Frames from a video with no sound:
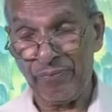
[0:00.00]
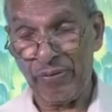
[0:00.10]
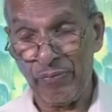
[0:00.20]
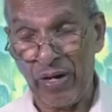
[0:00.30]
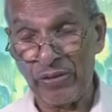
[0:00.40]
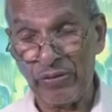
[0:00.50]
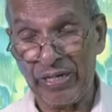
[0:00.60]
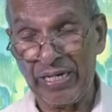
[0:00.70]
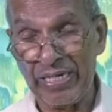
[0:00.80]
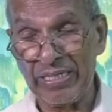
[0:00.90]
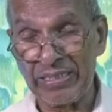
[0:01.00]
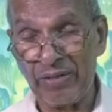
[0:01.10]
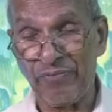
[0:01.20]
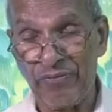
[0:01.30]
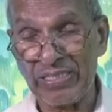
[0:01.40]
If we want to hear
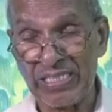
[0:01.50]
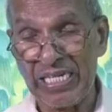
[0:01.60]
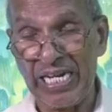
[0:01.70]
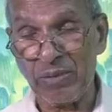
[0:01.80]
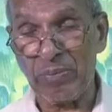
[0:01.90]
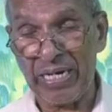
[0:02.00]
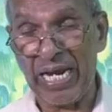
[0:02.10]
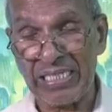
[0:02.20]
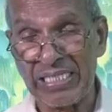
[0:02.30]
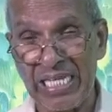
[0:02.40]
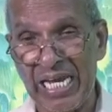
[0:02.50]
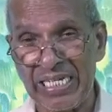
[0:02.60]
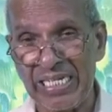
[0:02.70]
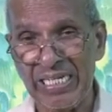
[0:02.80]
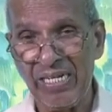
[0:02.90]
the first statement I
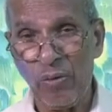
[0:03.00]
said,